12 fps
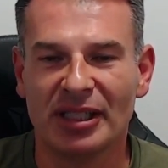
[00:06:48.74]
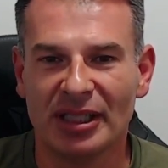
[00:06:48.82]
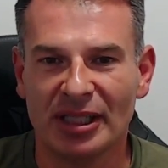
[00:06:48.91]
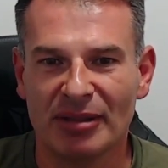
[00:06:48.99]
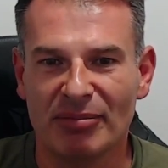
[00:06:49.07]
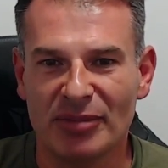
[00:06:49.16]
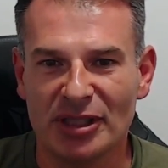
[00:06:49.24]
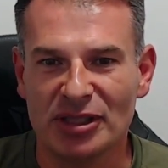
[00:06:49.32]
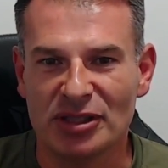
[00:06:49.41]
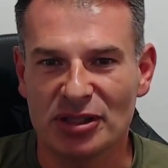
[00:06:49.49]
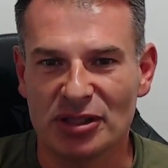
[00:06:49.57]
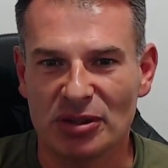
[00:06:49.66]

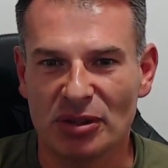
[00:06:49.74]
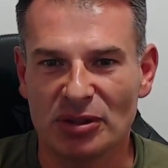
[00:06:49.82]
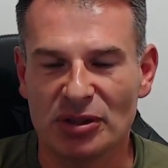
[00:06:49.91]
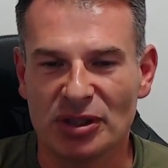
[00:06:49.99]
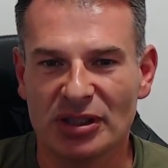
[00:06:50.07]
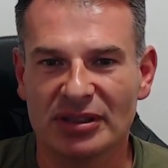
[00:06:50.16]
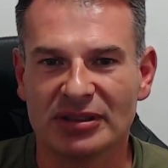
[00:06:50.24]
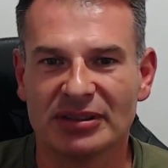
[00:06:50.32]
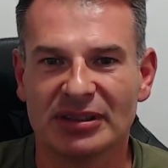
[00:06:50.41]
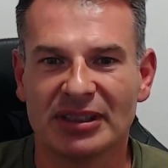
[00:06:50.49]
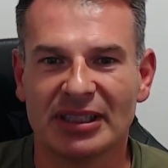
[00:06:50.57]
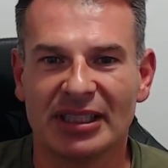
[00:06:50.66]
miniature soldier
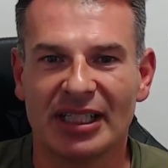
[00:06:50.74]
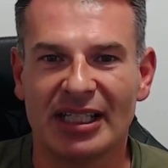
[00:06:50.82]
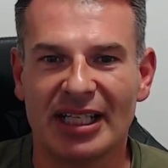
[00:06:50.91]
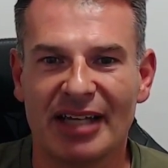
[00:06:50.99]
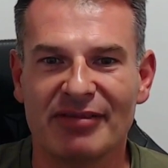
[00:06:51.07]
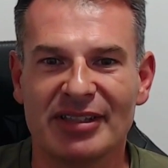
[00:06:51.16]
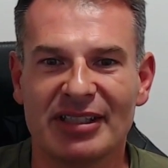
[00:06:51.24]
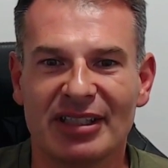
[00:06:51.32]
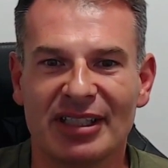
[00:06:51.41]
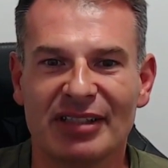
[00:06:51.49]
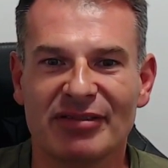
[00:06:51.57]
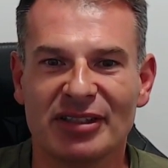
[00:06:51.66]
and have it
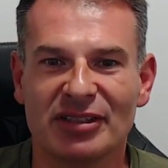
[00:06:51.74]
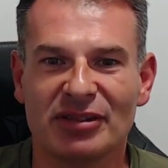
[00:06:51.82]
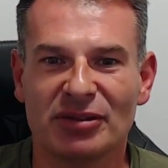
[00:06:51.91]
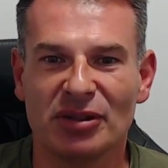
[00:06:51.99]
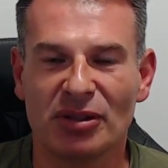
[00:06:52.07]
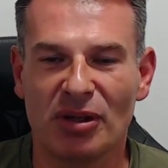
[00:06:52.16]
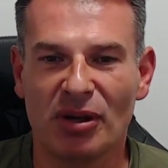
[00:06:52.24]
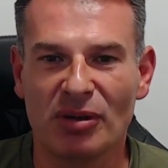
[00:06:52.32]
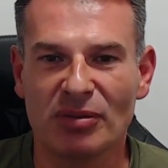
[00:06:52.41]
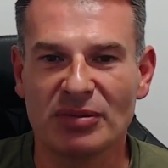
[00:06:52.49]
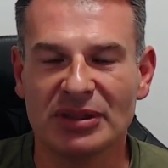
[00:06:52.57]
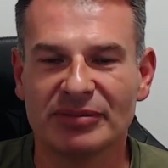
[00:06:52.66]
delivered to your
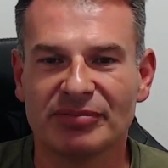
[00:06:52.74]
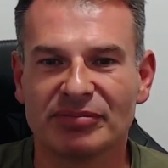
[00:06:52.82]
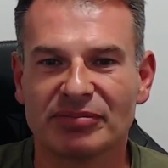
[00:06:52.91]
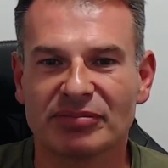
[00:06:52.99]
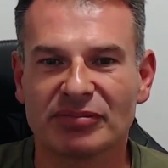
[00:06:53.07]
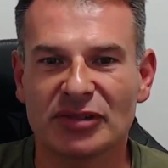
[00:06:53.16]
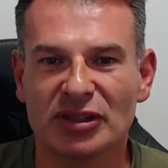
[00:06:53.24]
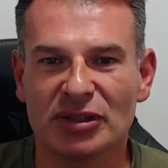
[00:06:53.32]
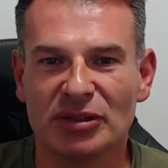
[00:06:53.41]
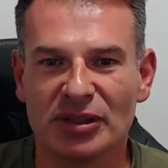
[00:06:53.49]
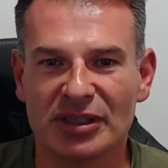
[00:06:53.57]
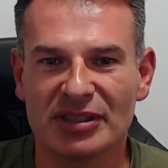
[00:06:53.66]
home so
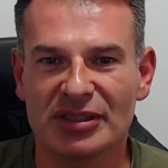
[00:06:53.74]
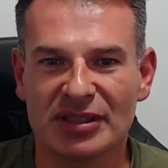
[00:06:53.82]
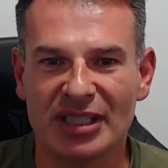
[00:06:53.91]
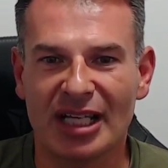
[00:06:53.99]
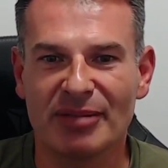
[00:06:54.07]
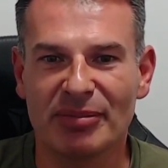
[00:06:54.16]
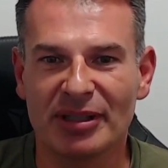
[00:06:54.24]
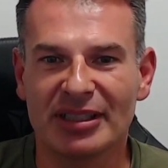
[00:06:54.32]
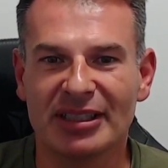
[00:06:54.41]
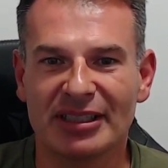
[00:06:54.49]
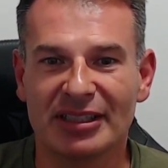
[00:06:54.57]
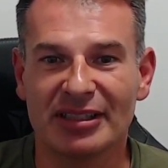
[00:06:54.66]
you can start
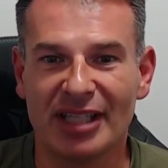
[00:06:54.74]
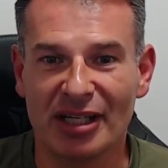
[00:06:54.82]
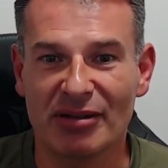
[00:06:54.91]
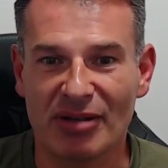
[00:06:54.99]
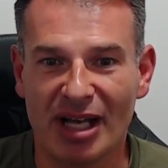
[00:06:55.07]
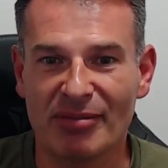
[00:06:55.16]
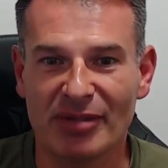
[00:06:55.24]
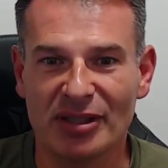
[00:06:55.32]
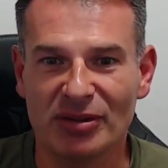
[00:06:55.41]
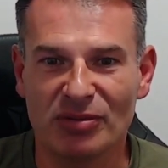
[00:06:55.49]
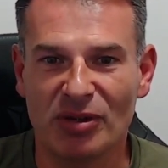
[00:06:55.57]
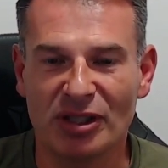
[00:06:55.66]
building the diorama you
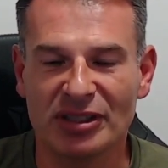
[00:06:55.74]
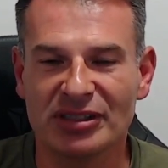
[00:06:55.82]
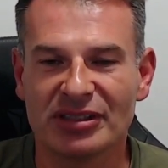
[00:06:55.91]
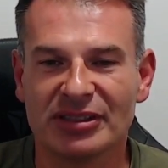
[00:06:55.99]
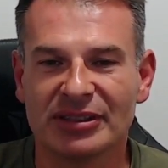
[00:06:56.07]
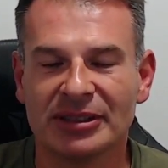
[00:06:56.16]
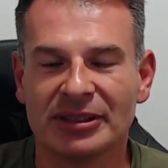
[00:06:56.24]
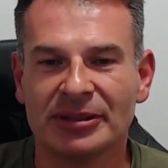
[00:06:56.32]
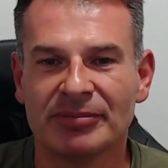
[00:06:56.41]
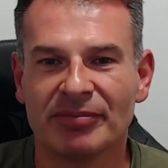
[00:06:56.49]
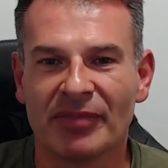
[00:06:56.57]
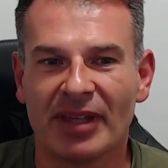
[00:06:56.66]
want
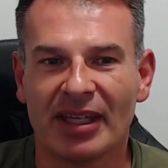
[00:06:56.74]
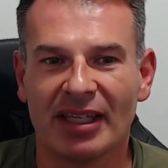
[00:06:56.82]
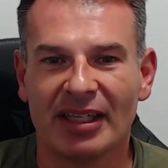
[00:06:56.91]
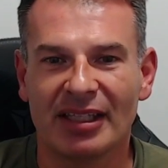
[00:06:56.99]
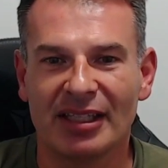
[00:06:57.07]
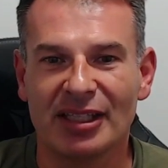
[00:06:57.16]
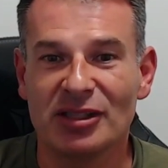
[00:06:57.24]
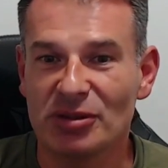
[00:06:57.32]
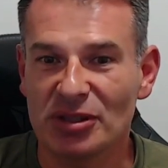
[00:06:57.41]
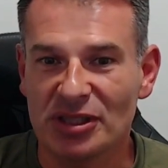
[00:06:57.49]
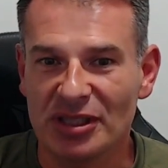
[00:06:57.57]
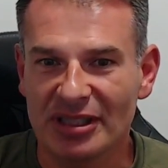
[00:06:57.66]

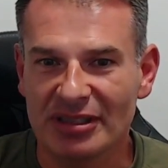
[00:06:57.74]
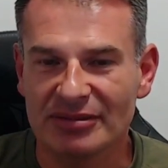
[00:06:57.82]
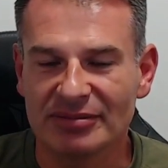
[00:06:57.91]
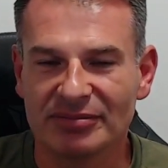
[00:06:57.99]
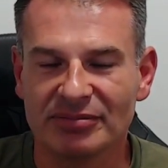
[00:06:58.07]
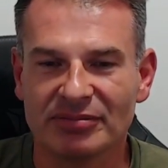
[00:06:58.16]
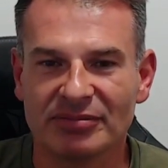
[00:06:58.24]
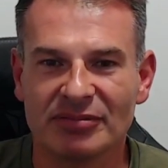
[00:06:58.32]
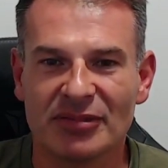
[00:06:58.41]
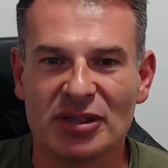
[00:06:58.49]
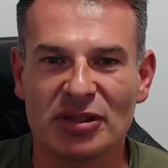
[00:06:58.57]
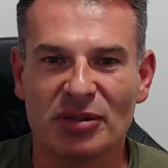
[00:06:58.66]
interesting.
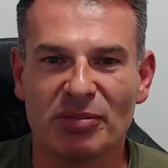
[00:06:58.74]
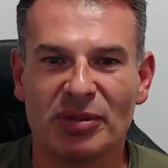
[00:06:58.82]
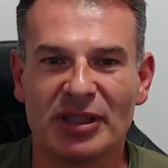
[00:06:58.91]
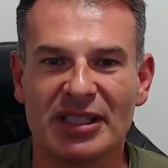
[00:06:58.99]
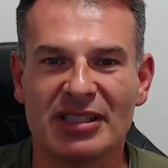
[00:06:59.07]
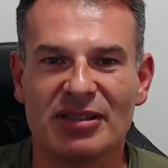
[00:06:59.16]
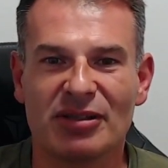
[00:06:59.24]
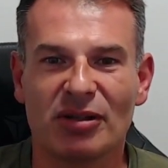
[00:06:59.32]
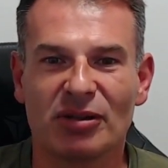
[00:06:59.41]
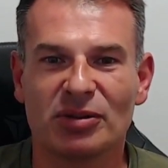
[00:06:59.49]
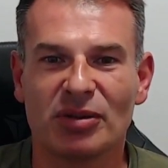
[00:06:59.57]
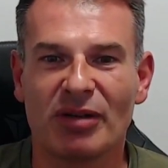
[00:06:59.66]
So please go
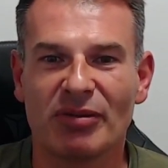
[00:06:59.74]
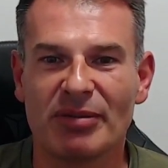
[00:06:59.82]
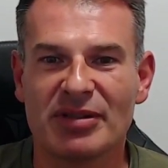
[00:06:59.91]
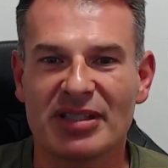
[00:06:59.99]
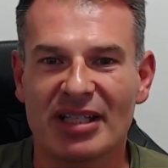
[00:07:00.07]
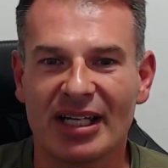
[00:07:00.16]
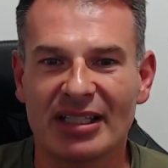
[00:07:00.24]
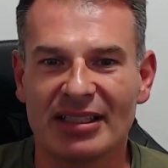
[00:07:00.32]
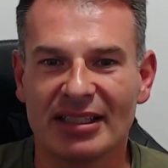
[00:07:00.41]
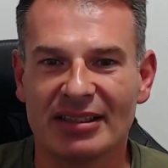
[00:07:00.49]
to our website at